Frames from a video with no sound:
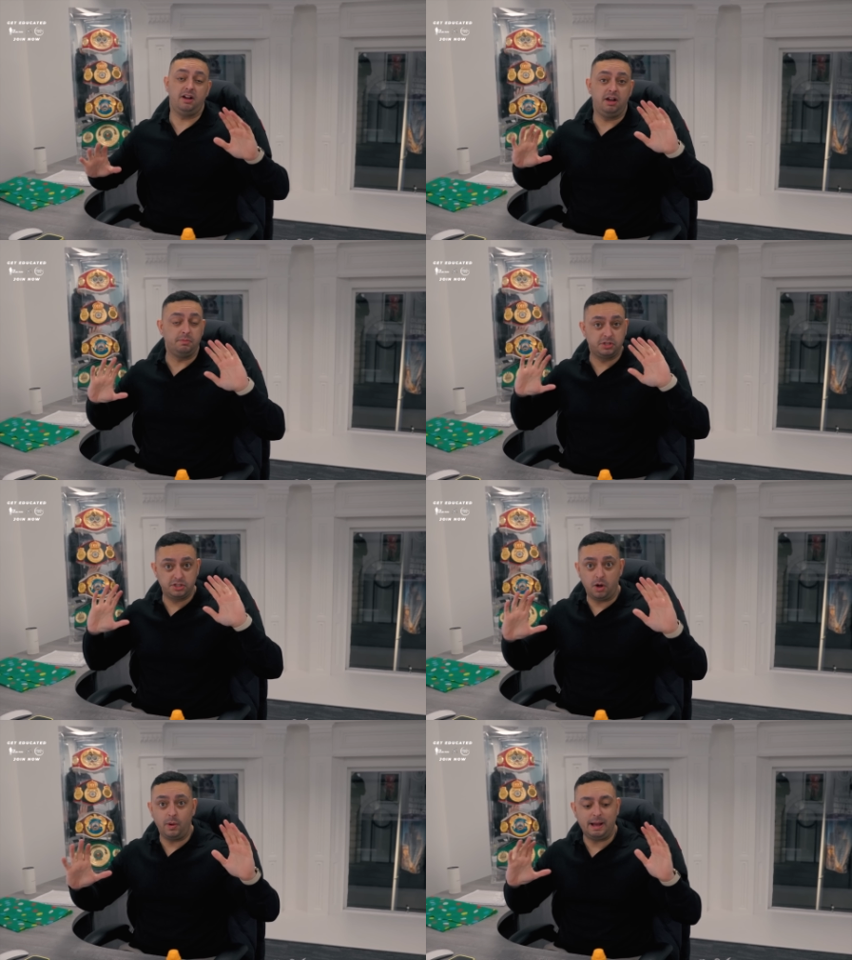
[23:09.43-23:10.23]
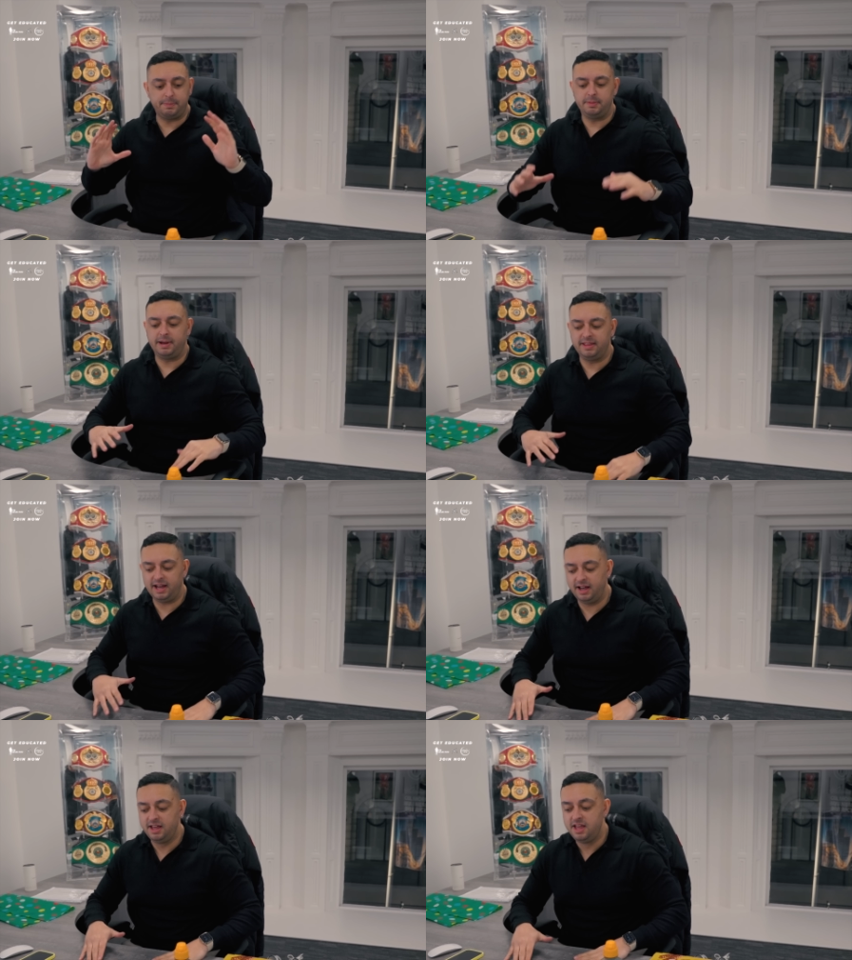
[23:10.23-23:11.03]
I'm so happy about
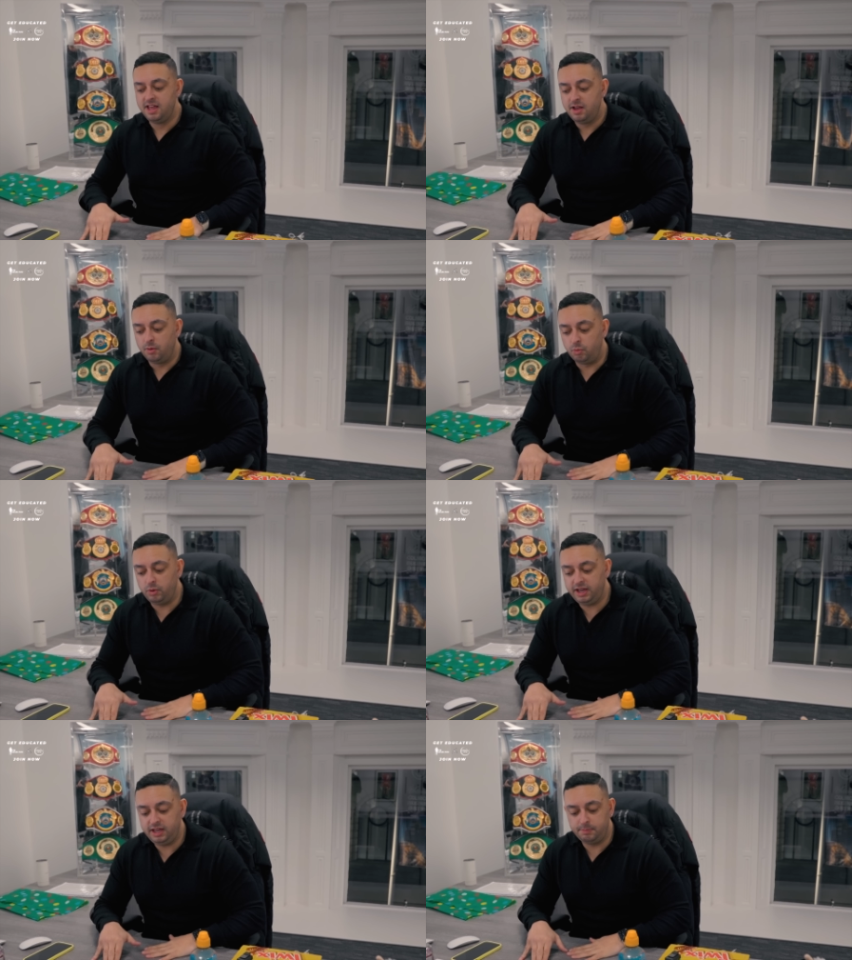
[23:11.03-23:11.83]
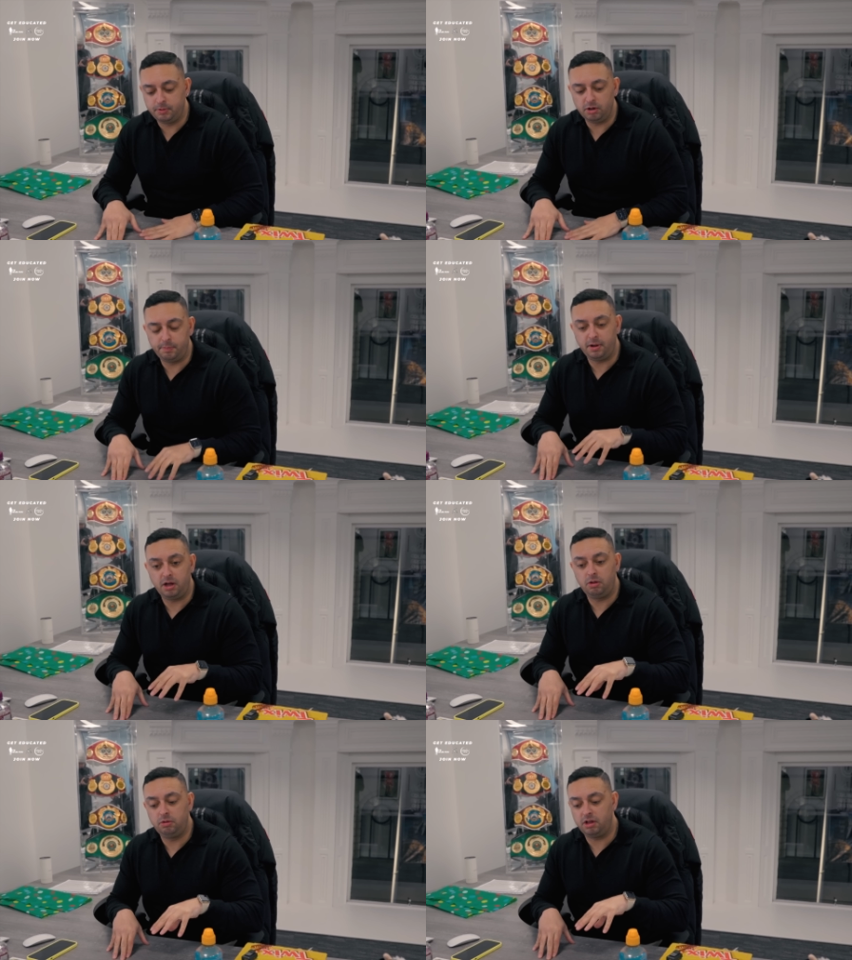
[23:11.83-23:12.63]
that we put a
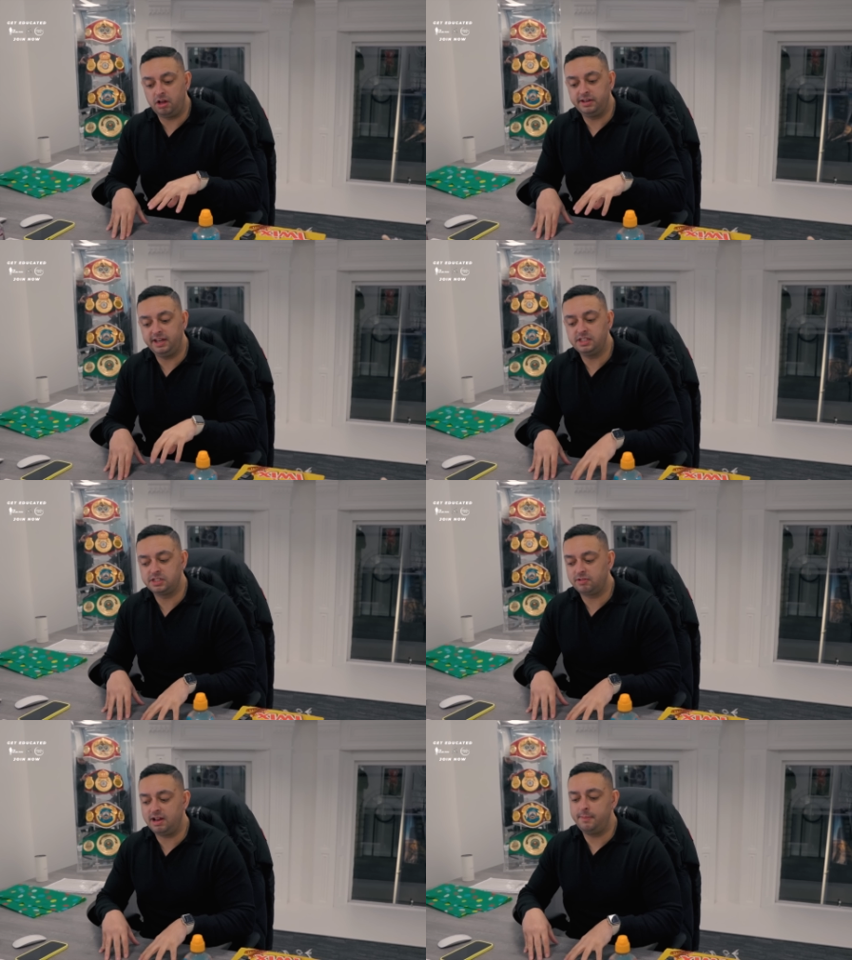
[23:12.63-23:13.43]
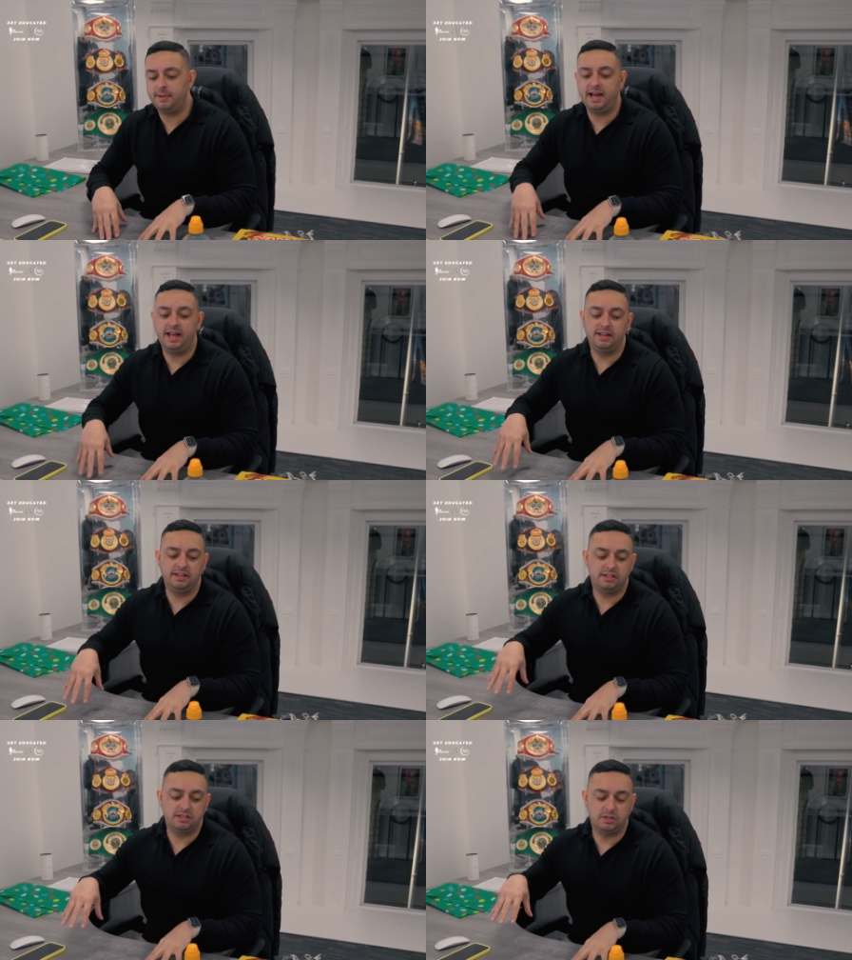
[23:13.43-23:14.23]
poll on Instagram
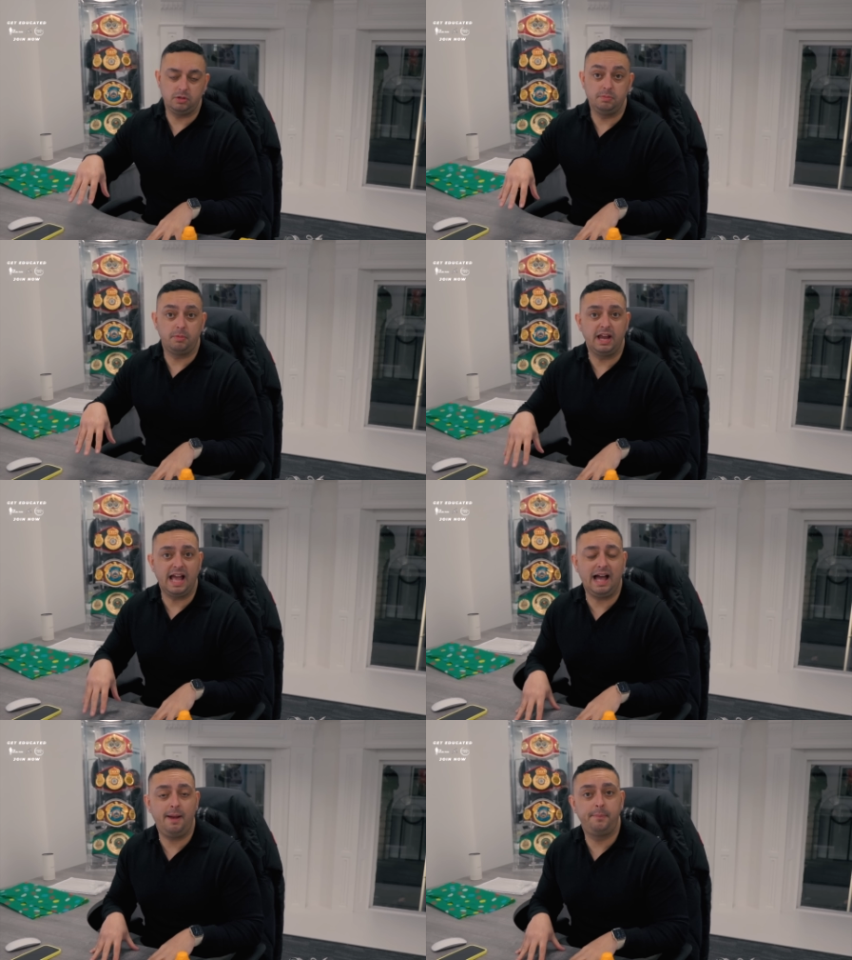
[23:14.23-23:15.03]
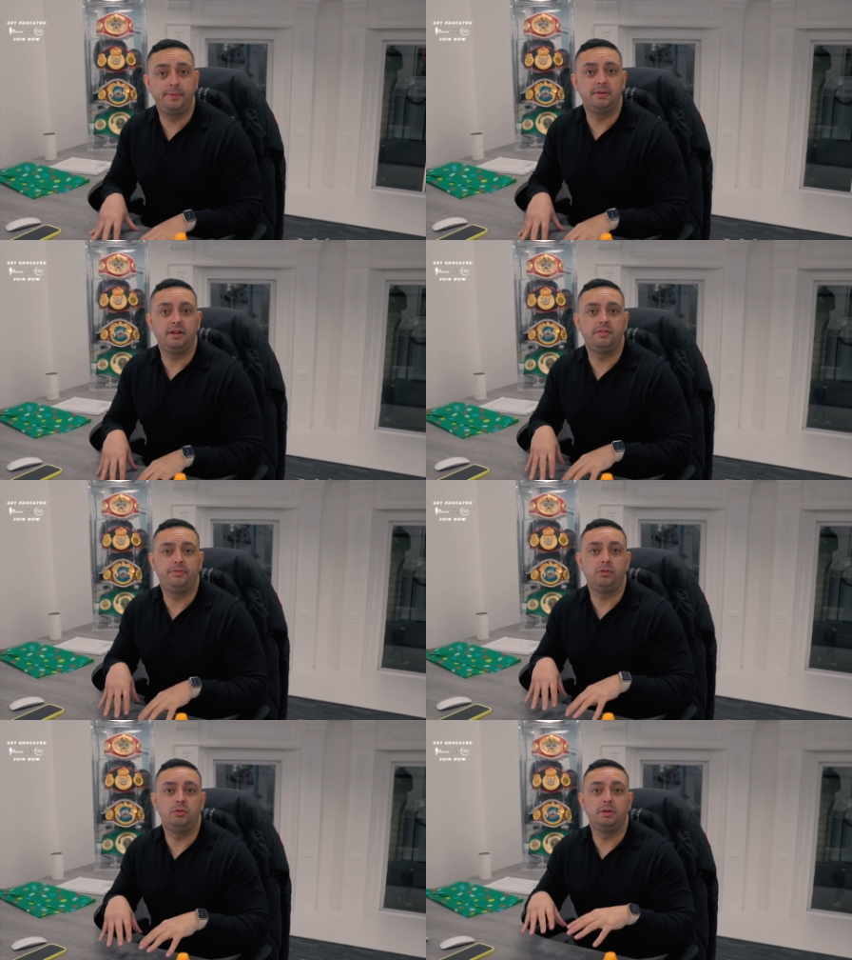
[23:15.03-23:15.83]
and to my app
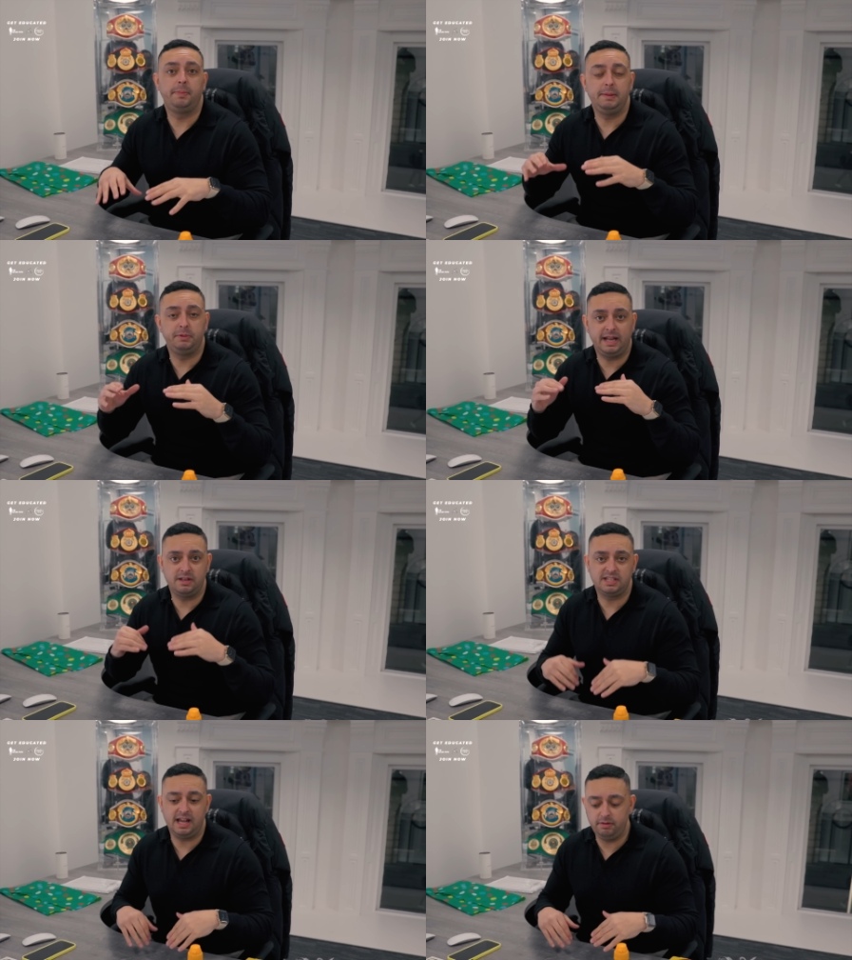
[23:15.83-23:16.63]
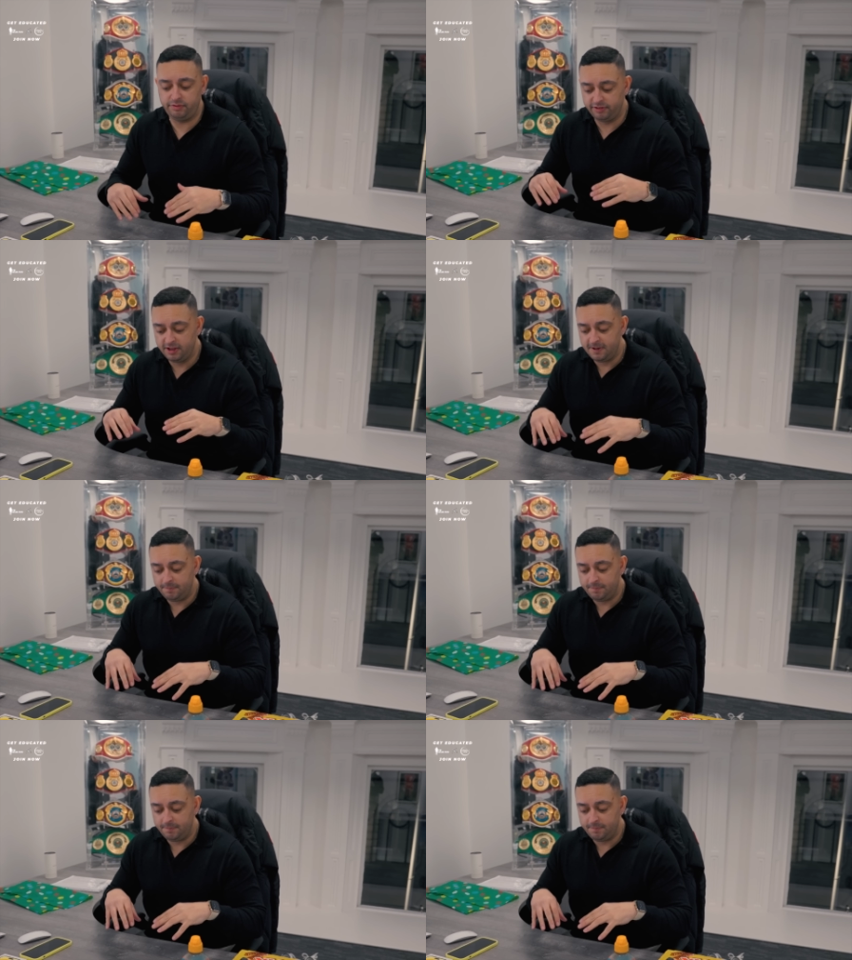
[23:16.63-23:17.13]
for the people down south.